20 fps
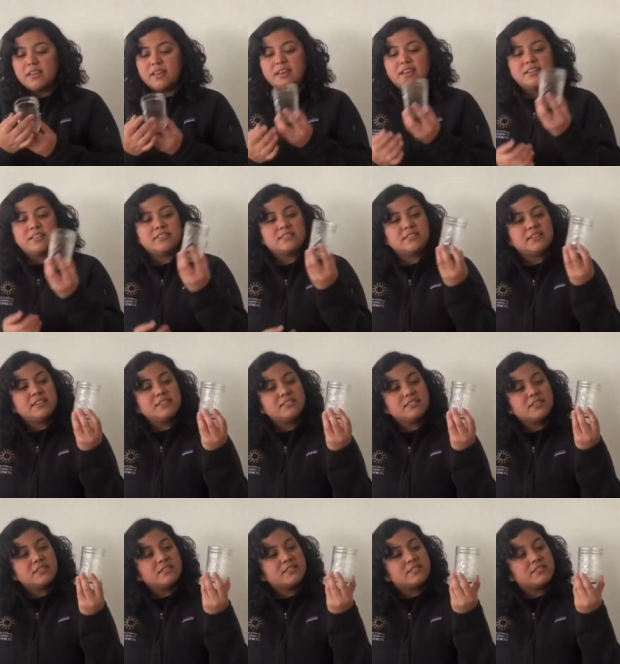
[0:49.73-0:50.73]
and it's nice
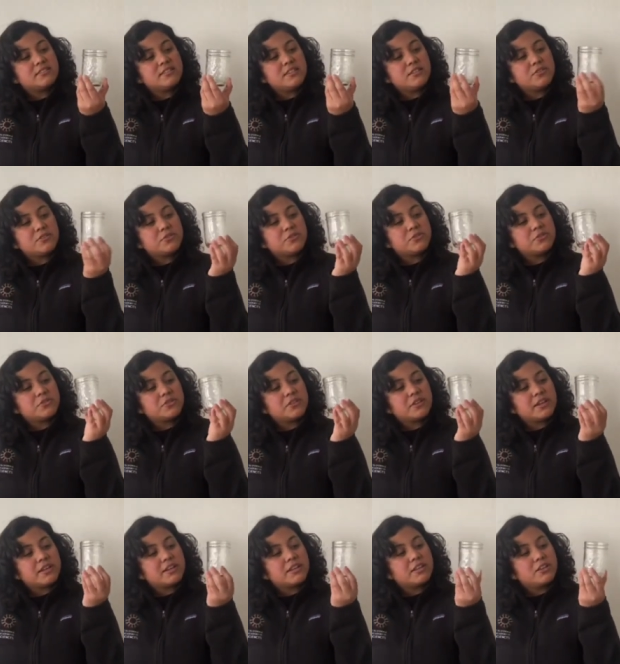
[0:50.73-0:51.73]
that it's see-through so that
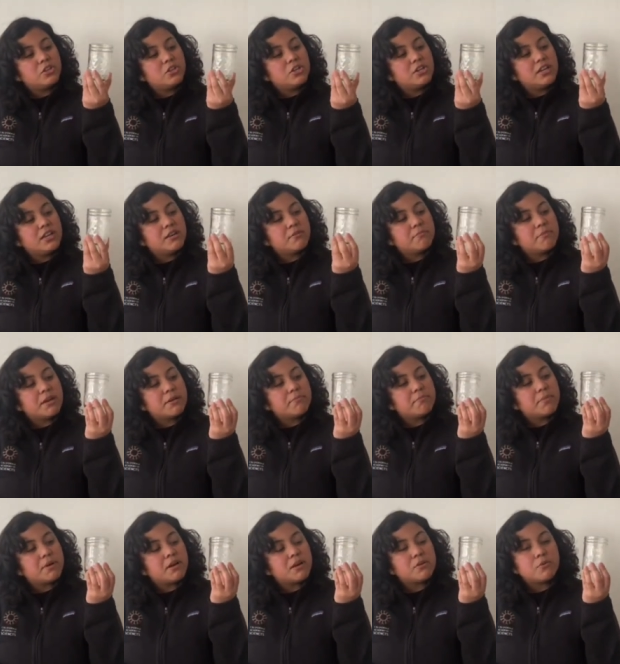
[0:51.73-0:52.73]
I can look at my
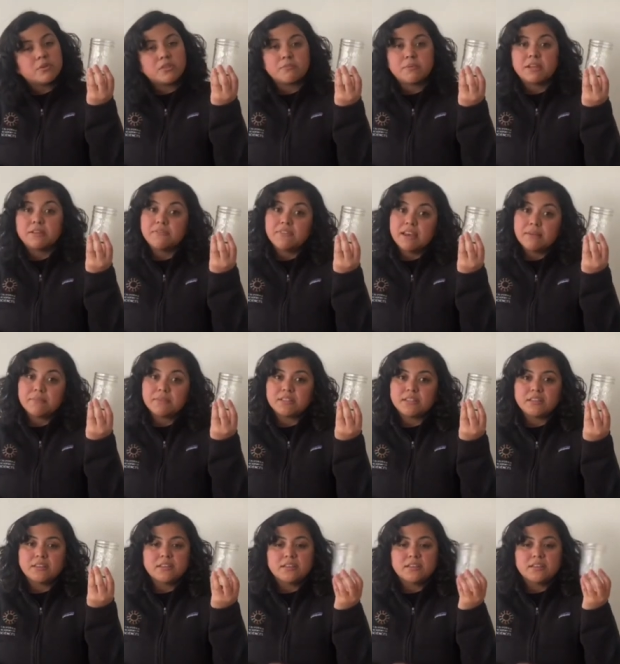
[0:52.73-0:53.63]
bug with my family.